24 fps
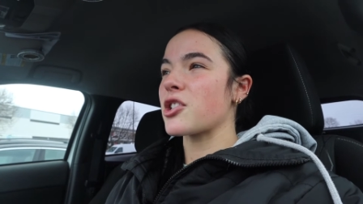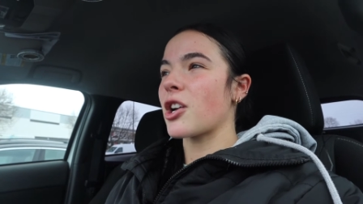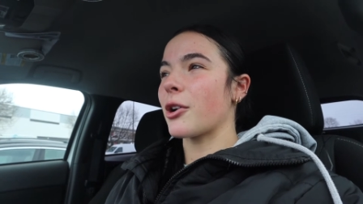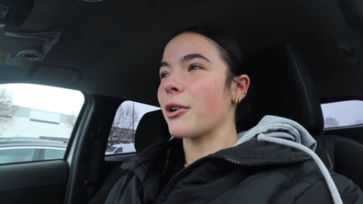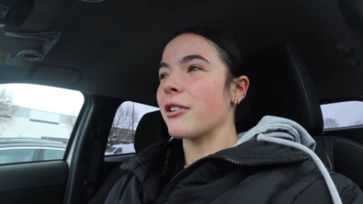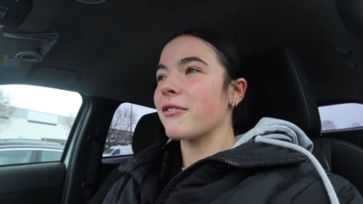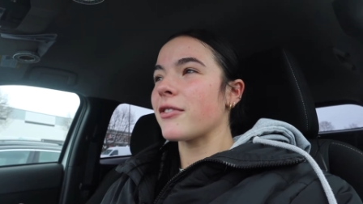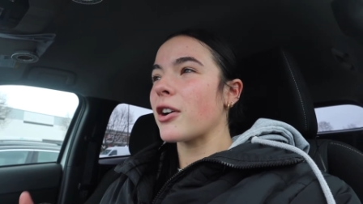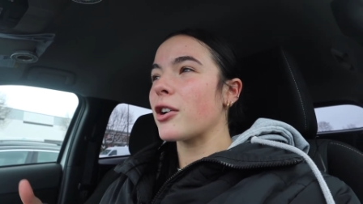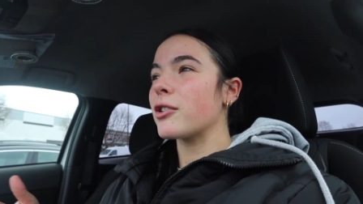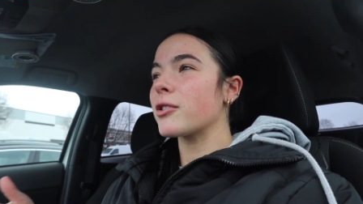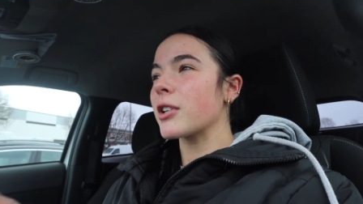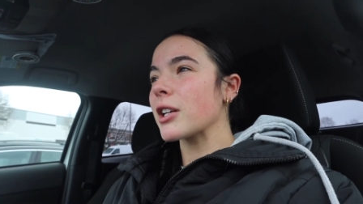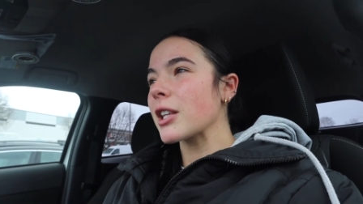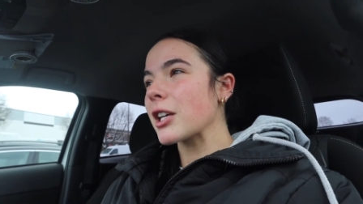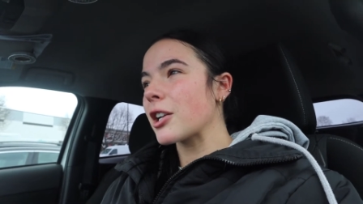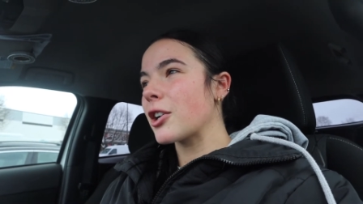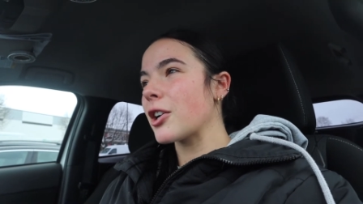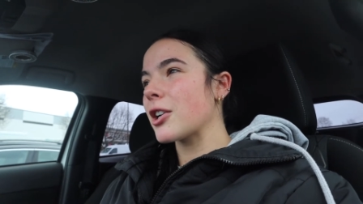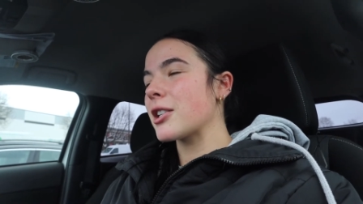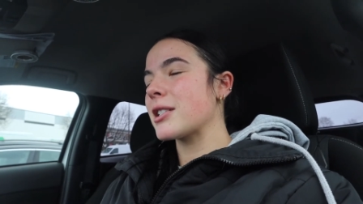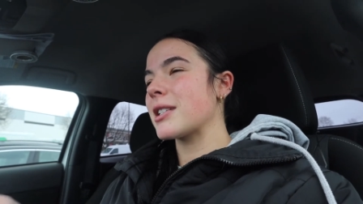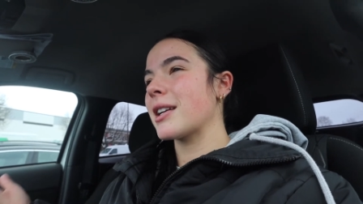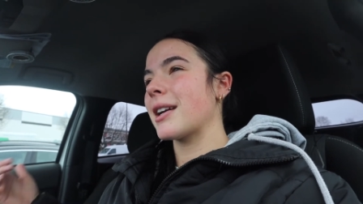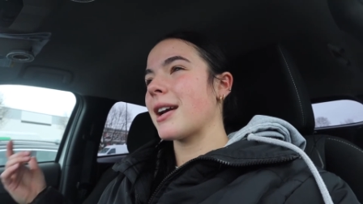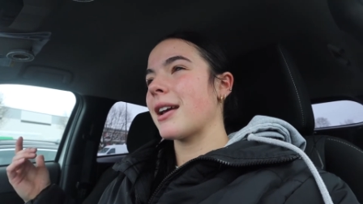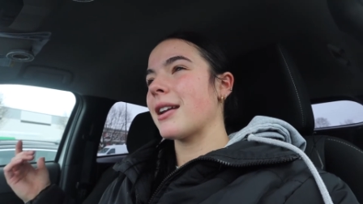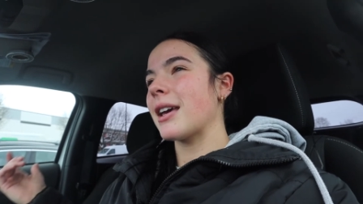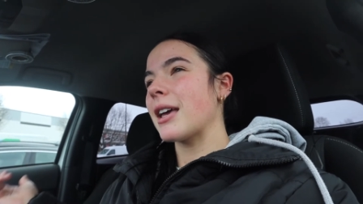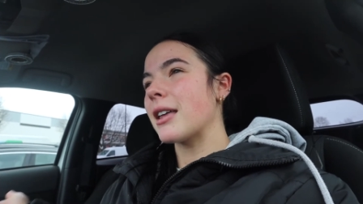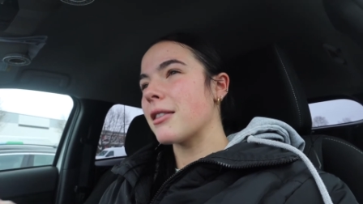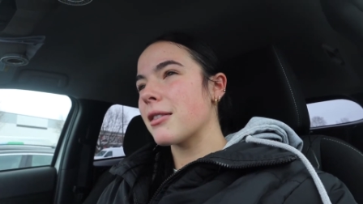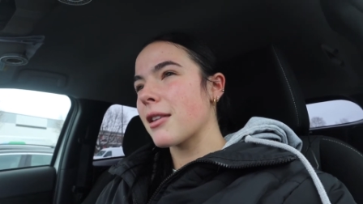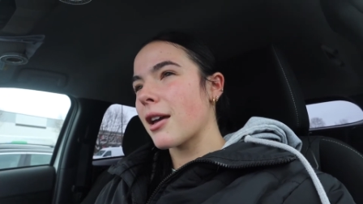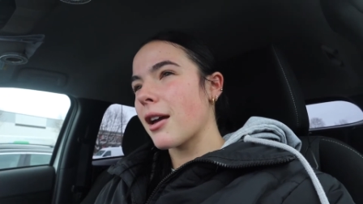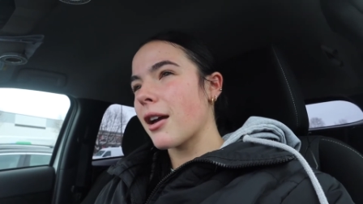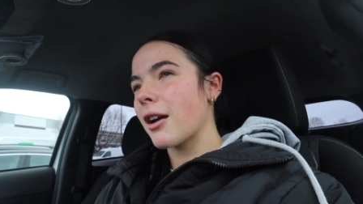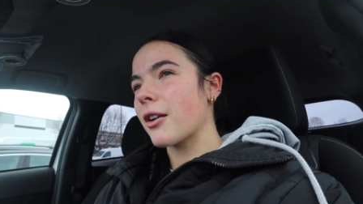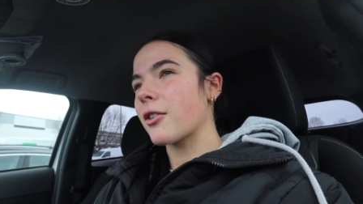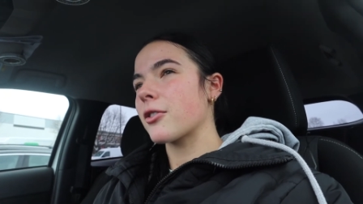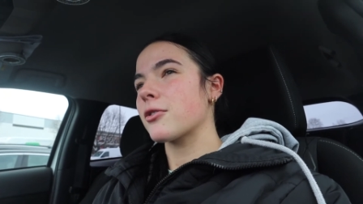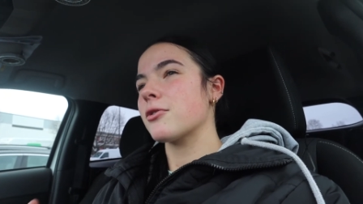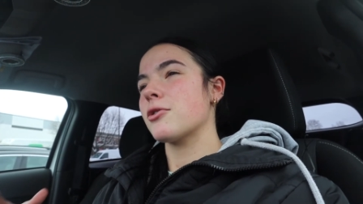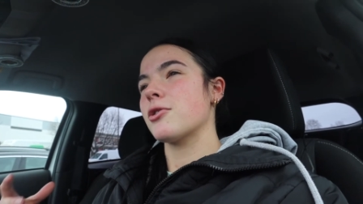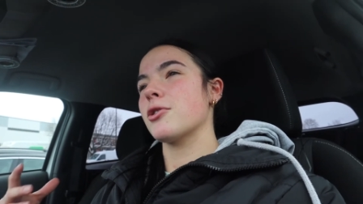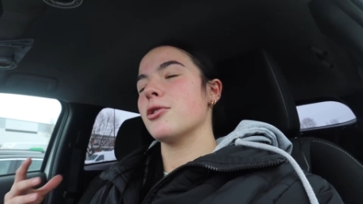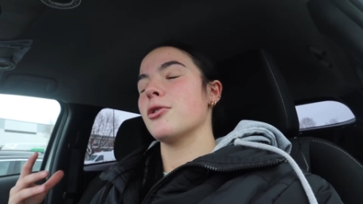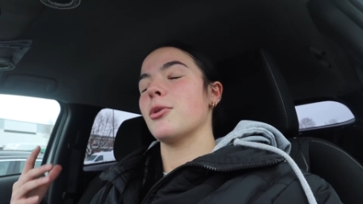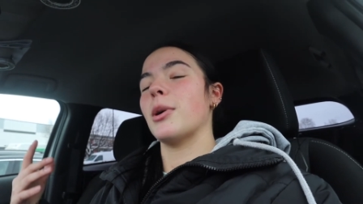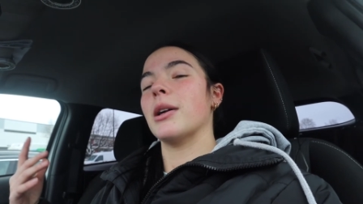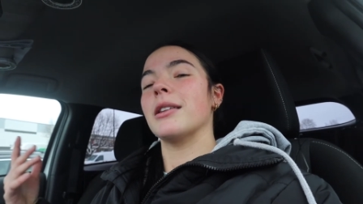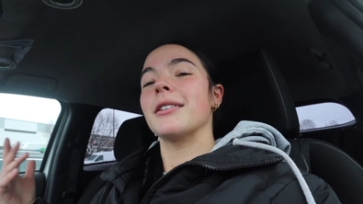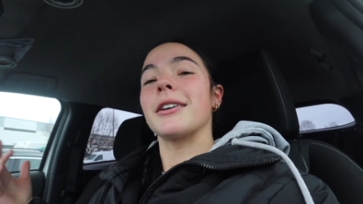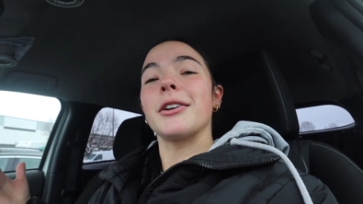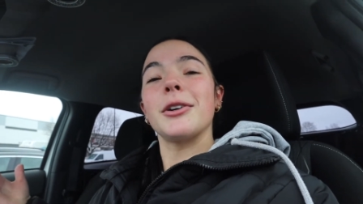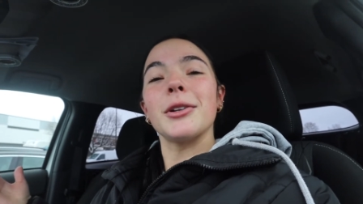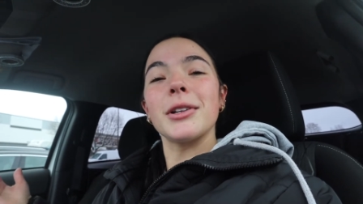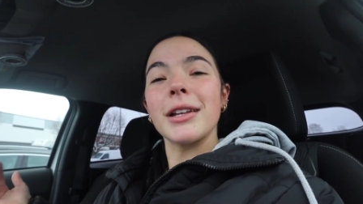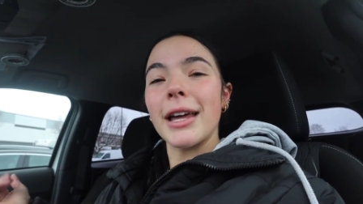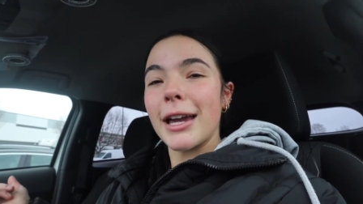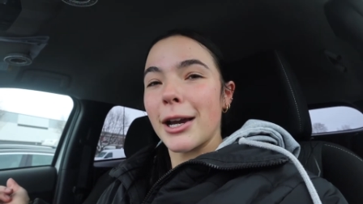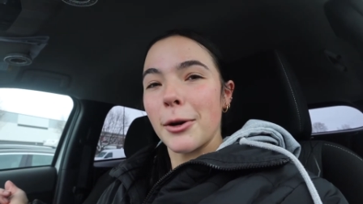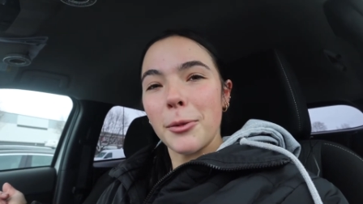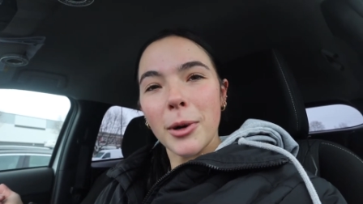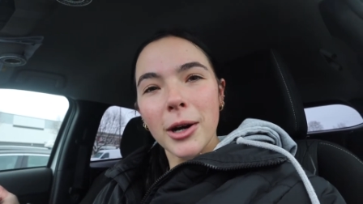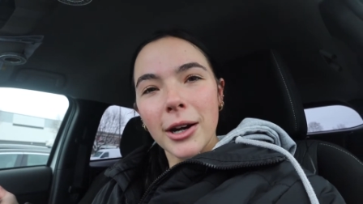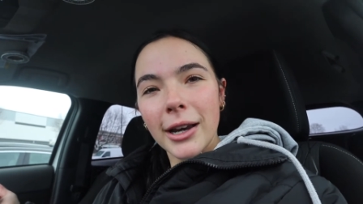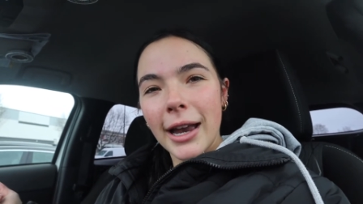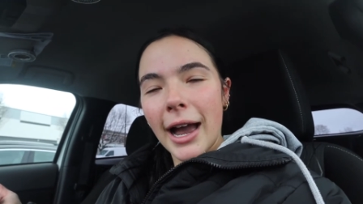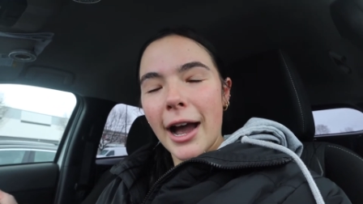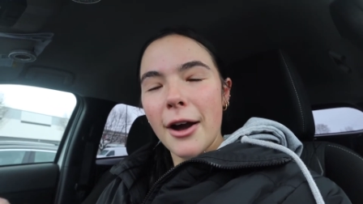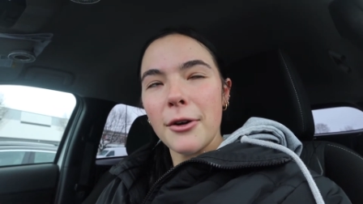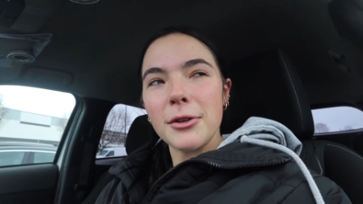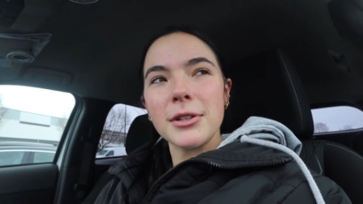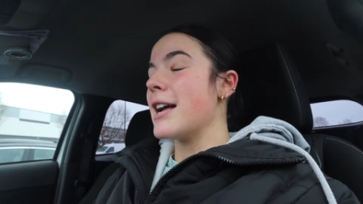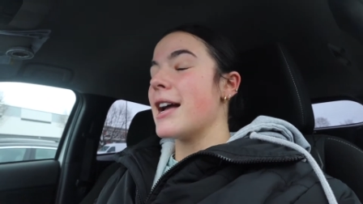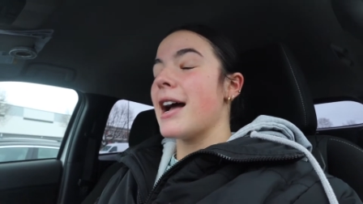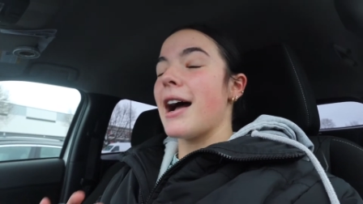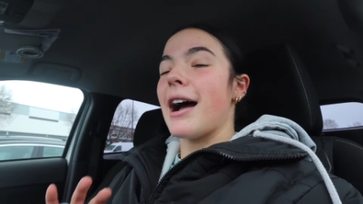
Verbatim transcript: so it felt really good to get in there, do a little leg workout.